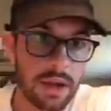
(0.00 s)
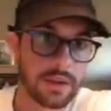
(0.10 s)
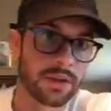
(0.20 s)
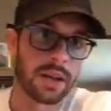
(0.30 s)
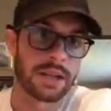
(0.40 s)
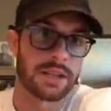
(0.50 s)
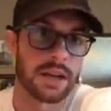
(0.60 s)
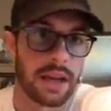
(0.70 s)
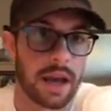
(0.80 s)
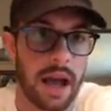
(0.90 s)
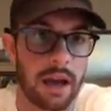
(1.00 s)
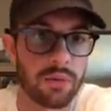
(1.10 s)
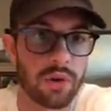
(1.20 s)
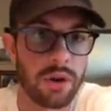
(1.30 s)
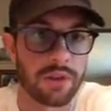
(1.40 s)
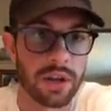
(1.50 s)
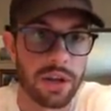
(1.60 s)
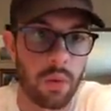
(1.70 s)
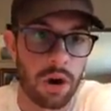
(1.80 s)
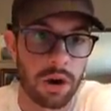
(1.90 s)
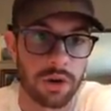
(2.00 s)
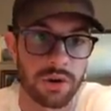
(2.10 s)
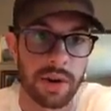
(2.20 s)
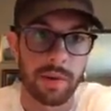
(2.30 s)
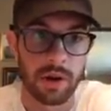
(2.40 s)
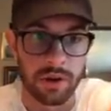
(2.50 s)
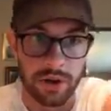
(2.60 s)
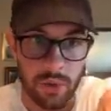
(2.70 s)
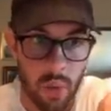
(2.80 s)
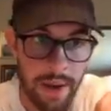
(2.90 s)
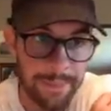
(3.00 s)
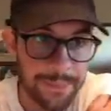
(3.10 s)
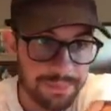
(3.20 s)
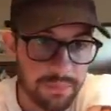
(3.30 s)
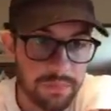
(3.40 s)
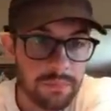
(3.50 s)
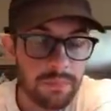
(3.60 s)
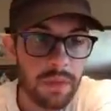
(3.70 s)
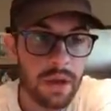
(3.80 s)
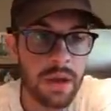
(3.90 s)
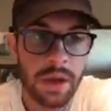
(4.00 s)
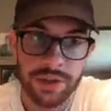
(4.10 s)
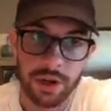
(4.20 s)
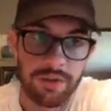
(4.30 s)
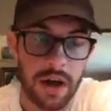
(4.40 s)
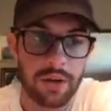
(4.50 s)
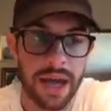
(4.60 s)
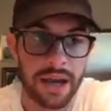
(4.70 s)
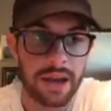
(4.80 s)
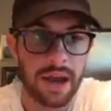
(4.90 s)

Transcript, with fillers: So like I said, yeah, Kyle Rudolph, Delanie Walker, Trey Burton already went. So if I don't get